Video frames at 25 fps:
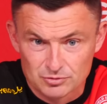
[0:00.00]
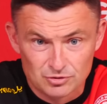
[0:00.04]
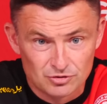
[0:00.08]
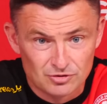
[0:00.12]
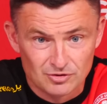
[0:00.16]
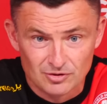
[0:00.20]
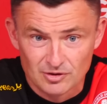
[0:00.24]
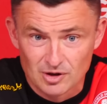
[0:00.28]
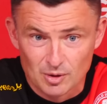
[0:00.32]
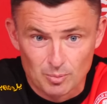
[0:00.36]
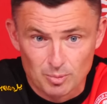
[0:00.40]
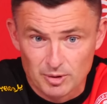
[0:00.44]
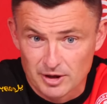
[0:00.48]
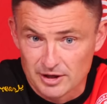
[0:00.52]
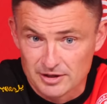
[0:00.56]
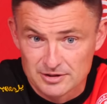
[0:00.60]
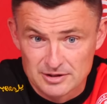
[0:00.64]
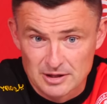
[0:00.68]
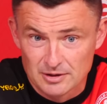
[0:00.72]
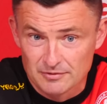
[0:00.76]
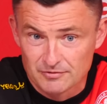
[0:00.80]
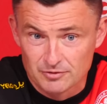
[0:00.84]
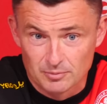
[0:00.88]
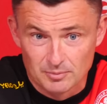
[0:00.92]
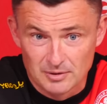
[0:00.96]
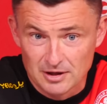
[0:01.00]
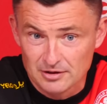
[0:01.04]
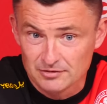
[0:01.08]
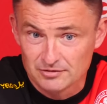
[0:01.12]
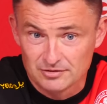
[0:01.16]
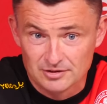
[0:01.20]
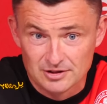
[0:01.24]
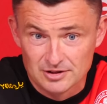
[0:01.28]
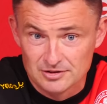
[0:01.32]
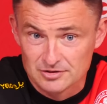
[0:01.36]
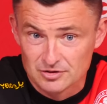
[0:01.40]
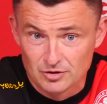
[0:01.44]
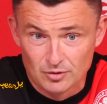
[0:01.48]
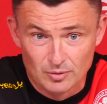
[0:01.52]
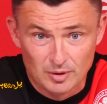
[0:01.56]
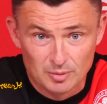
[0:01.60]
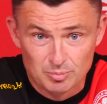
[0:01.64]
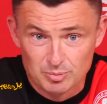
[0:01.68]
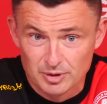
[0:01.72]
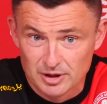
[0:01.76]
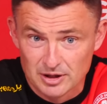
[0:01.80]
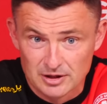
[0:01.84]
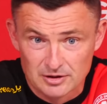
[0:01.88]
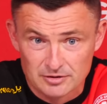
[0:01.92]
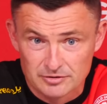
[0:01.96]
We've still got players out from last season who
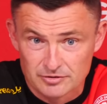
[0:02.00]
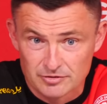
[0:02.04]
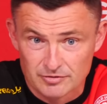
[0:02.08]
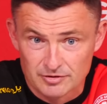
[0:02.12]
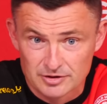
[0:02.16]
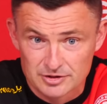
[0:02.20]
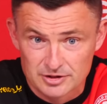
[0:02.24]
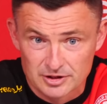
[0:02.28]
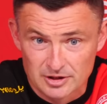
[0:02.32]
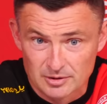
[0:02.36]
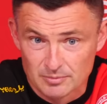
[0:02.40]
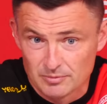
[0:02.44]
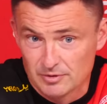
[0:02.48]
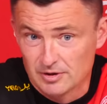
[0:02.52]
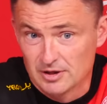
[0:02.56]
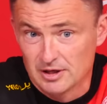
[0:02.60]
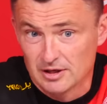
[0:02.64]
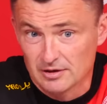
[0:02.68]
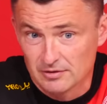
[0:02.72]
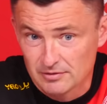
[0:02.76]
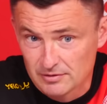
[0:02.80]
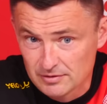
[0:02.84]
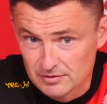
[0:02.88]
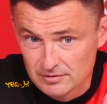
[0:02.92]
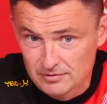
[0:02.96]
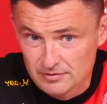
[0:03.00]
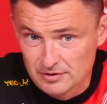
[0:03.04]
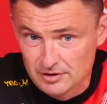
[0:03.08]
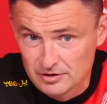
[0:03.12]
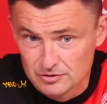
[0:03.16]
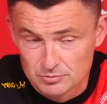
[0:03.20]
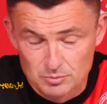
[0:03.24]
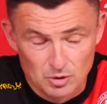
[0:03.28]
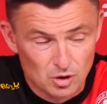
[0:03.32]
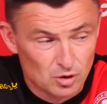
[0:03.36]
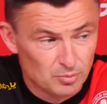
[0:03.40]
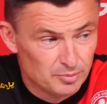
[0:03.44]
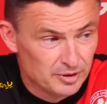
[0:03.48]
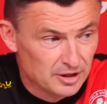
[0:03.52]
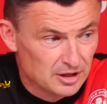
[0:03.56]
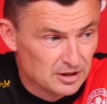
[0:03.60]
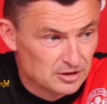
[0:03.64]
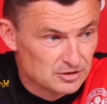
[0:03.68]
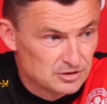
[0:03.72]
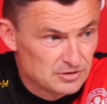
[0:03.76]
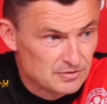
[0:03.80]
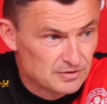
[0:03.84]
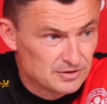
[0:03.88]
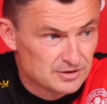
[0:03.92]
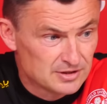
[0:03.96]
had big injuries, and then we get these more big
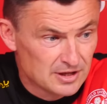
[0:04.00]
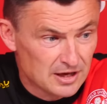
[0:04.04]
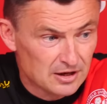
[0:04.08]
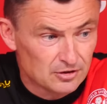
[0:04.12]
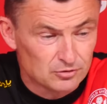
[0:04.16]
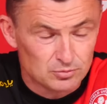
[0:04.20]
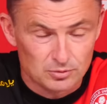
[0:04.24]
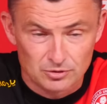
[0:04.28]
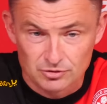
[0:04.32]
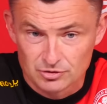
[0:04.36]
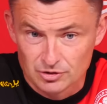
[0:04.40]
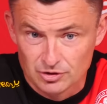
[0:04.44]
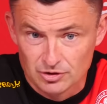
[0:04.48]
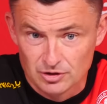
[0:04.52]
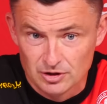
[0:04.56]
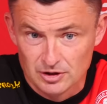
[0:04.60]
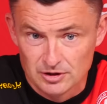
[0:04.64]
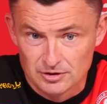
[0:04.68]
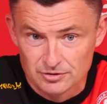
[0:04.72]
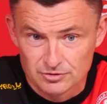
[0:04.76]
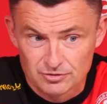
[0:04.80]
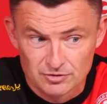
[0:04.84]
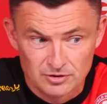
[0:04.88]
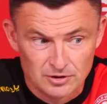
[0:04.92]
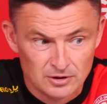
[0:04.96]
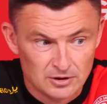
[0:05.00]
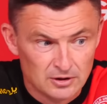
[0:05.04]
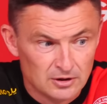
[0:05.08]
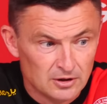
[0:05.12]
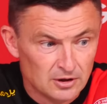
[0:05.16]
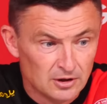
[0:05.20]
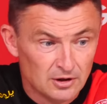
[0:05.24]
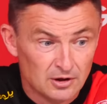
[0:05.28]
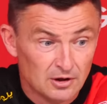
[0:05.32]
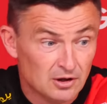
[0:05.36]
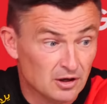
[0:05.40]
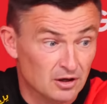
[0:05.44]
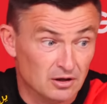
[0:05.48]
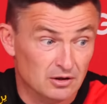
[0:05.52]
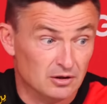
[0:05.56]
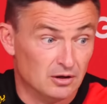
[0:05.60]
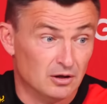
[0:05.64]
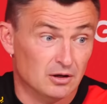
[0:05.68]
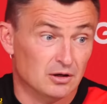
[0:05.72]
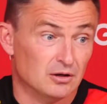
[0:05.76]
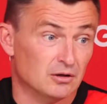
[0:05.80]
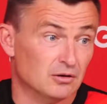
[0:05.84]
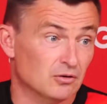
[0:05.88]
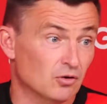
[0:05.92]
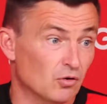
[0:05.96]
injuries. That's what's hurting us. And
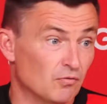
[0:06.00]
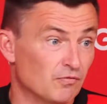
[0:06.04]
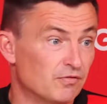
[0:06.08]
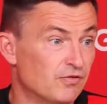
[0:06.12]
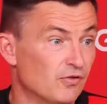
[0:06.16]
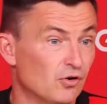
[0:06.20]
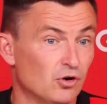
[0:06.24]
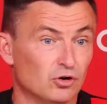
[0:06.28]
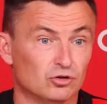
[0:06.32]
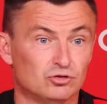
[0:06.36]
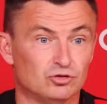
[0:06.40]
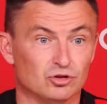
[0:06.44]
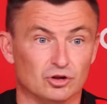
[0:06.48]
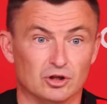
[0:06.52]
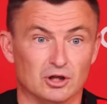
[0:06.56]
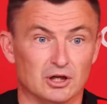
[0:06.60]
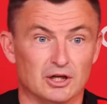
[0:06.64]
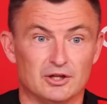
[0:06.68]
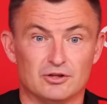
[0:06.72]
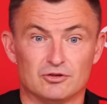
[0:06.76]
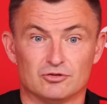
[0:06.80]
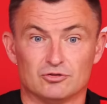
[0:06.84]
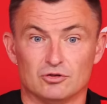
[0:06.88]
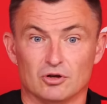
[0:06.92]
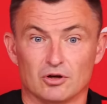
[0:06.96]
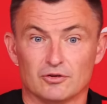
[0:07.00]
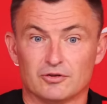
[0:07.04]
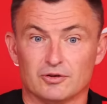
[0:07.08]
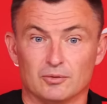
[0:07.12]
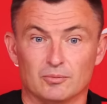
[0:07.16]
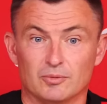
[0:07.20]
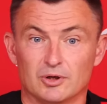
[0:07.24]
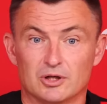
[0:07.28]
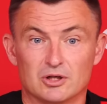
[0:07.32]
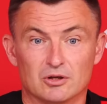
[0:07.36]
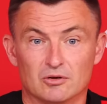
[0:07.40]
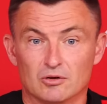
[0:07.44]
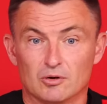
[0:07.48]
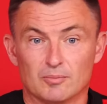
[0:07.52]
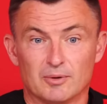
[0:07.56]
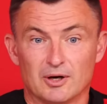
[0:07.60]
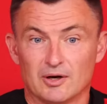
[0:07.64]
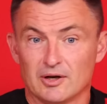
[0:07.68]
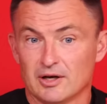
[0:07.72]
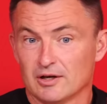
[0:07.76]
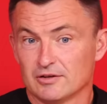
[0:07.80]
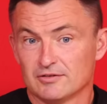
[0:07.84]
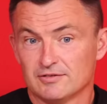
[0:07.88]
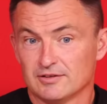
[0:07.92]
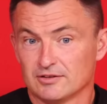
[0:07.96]
unfortunately, there's nothing we can do
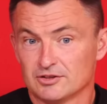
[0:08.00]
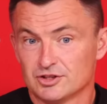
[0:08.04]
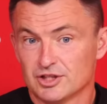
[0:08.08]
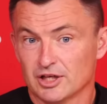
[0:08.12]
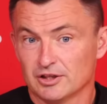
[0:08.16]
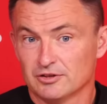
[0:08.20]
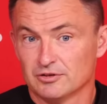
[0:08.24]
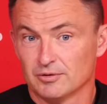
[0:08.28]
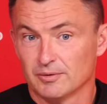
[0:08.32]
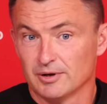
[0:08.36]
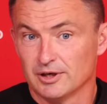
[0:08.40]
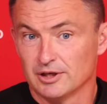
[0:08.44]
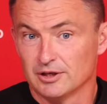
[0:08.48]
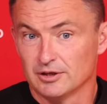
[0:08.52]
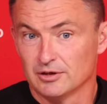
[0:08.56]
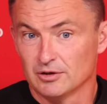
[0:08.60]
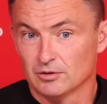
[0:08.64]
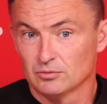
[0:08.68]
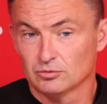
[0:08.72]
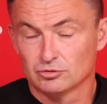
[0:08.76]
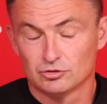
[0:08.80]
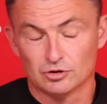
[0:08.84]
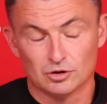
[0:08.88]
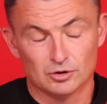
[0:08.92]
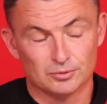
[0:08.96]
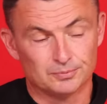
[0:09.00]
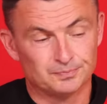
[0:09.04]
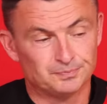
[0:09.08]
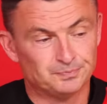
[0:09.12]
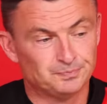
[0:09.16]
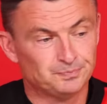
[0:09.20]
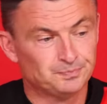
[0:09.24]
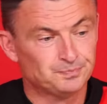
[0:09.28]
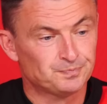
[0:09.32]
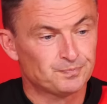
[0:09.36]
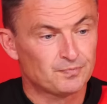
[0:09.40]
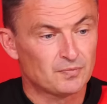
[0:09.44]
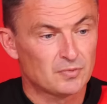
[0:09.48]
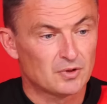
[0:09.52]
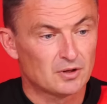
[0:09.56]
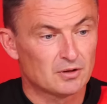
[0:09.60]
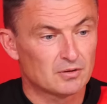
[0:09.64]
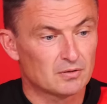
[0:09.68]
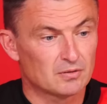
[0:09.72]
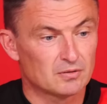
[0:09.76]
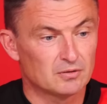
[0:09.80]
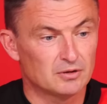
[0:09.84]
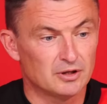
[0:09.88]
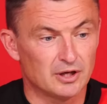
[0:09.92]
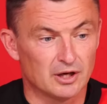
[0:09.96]
about that until January, you know? So,
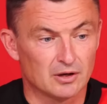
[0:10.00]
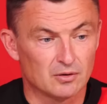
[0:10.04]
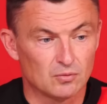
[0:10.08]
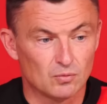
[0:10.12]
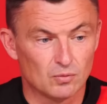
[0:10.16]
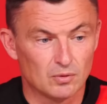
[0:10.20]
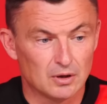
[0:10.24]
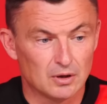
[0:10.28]
yeah.